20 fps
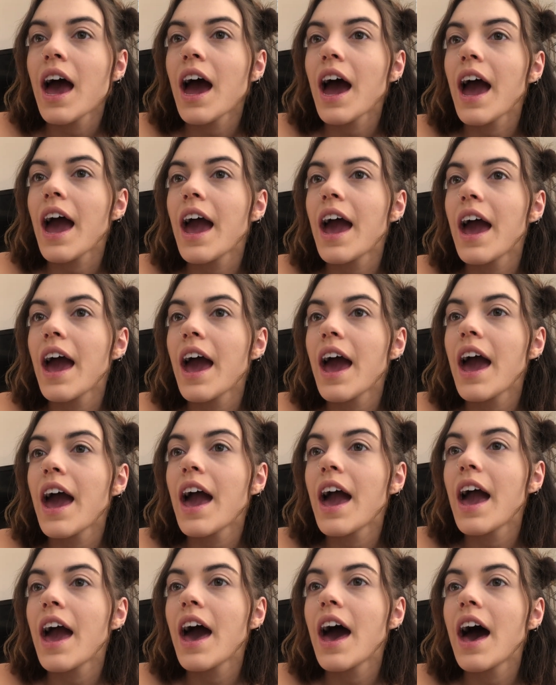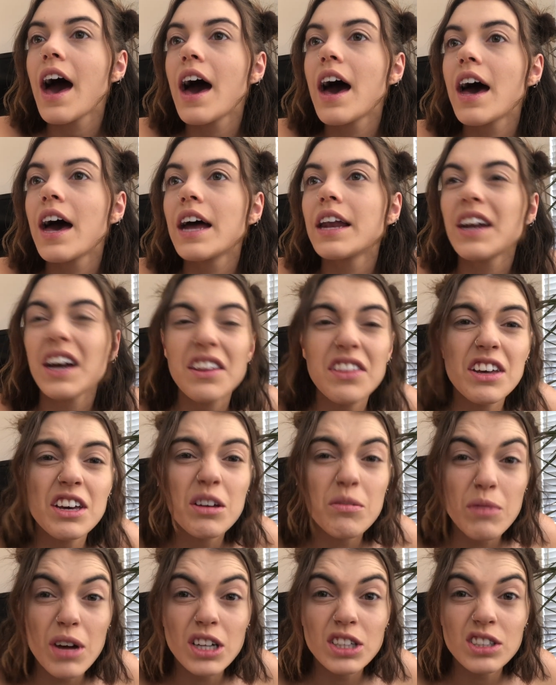And I think
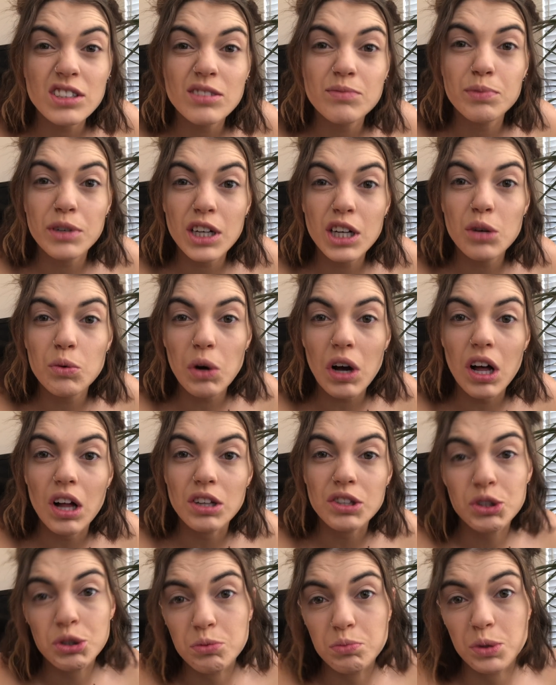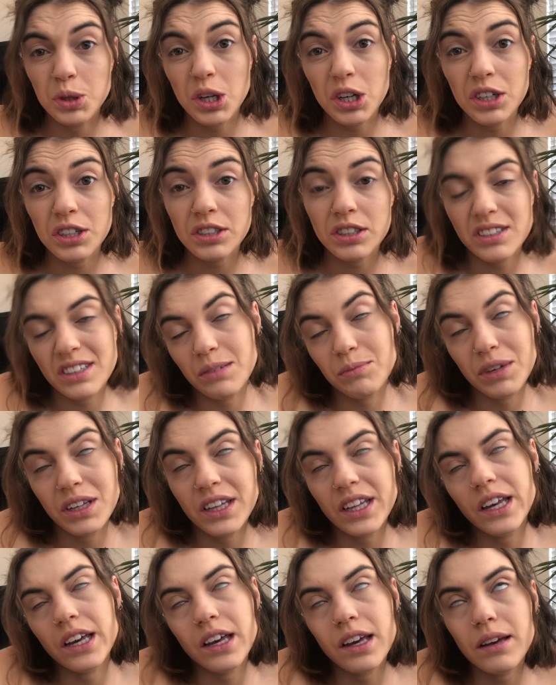it matches pretty well, to be honest. I mean,
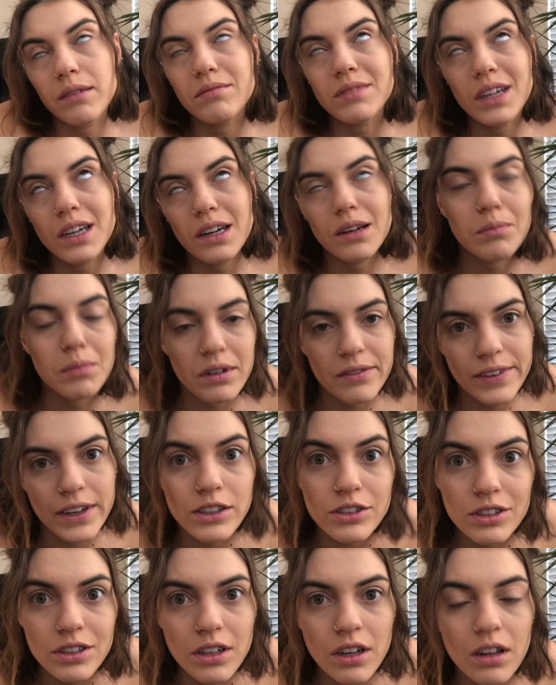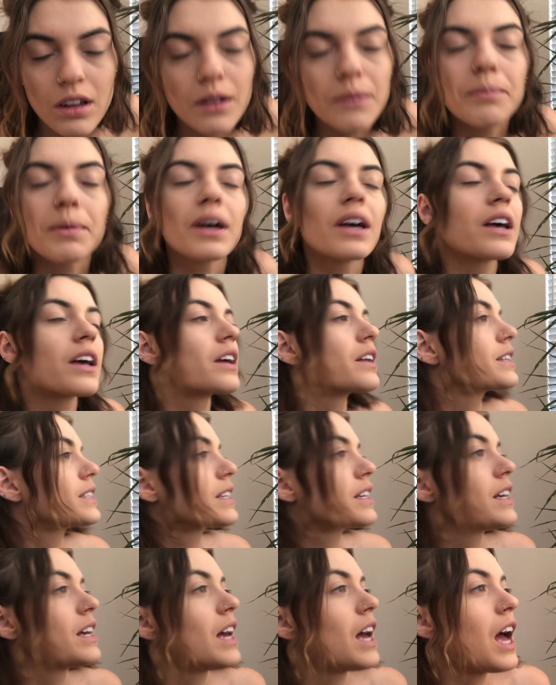like, I'm not a professional, but
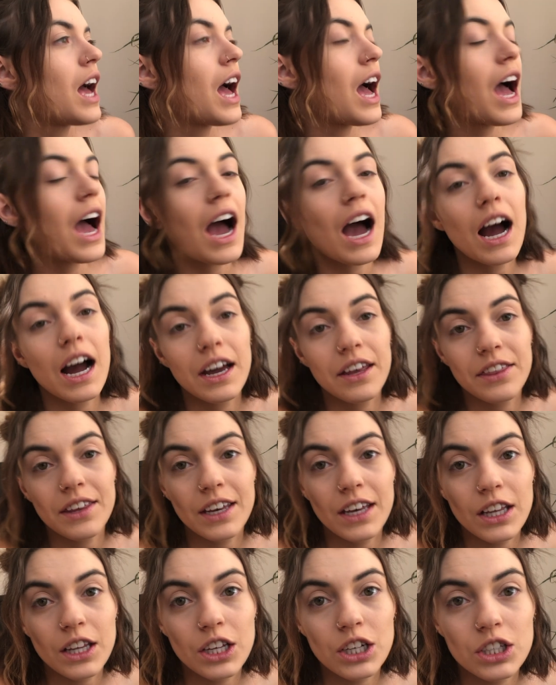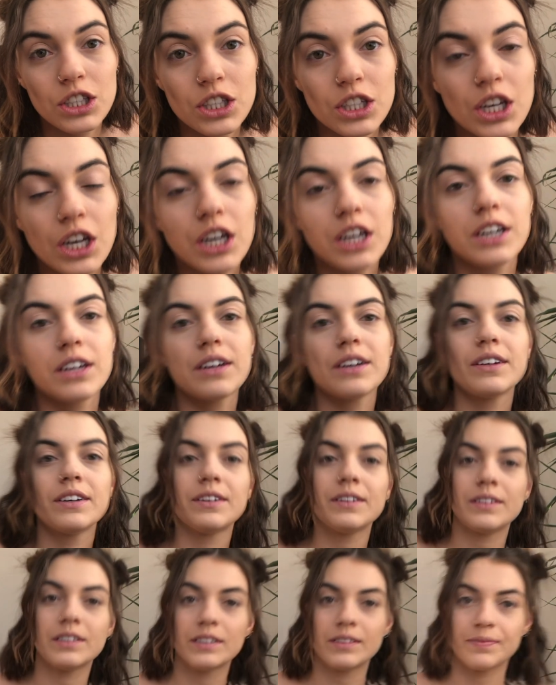I think it looks good.
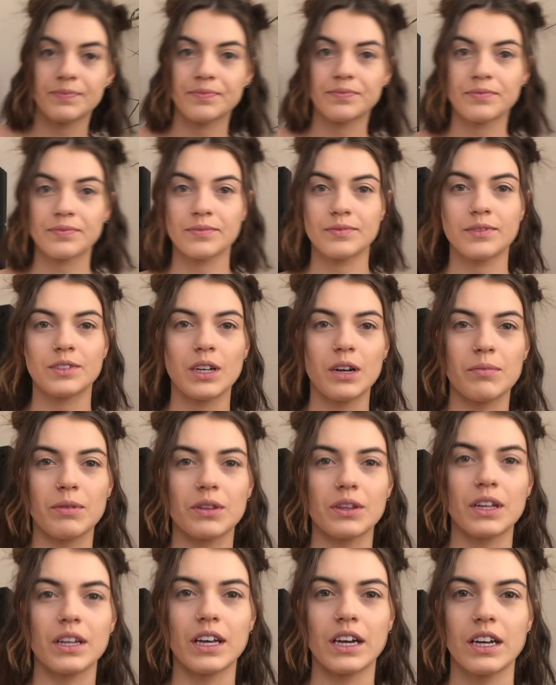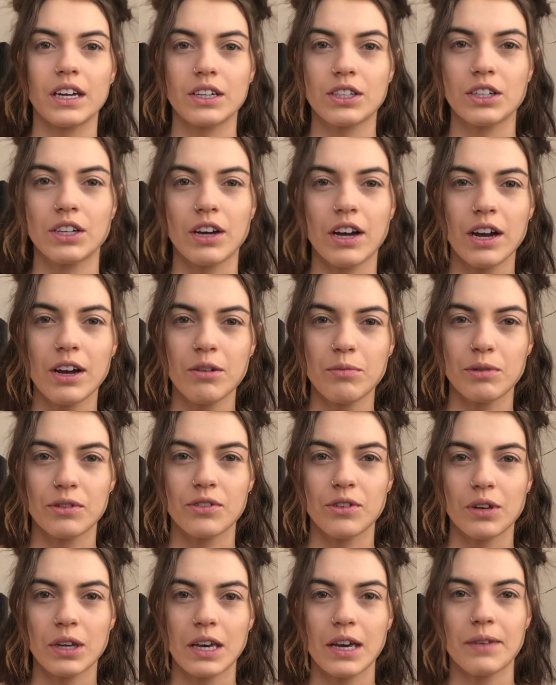Sorry about the lighting, too. I hope it's
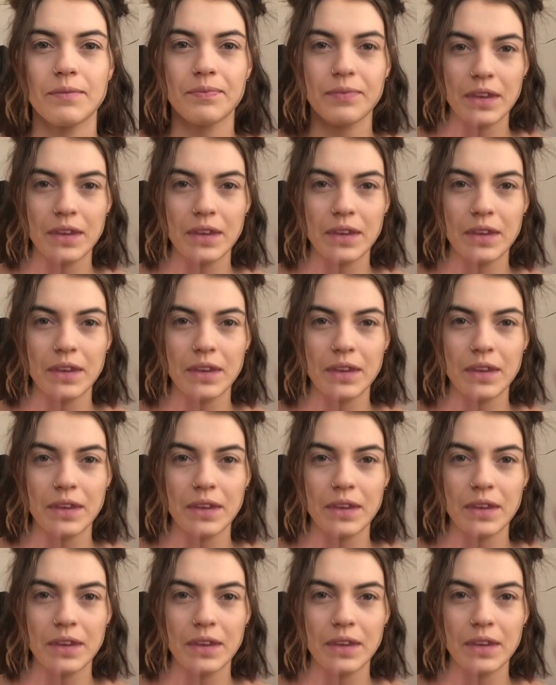okay.